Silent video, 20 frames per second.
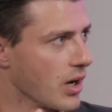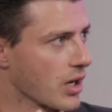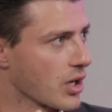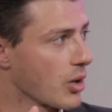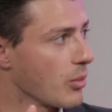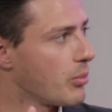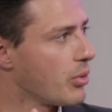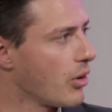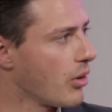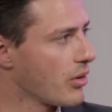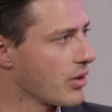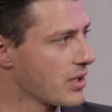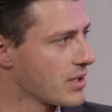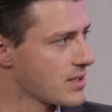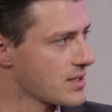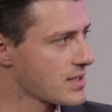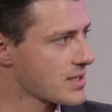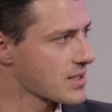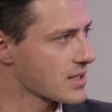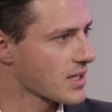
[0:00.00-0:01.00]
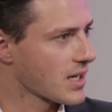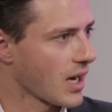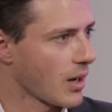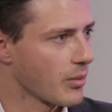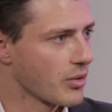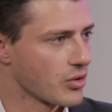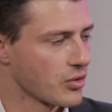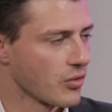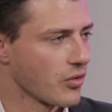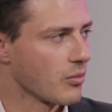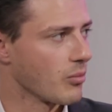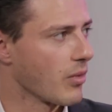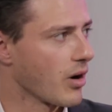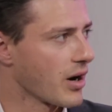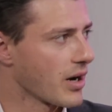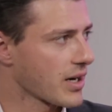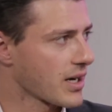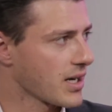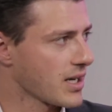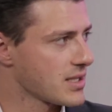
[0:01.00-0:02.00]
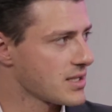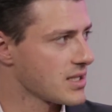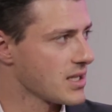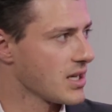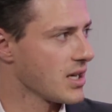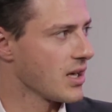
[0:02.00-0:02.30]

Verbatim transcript: components come into the market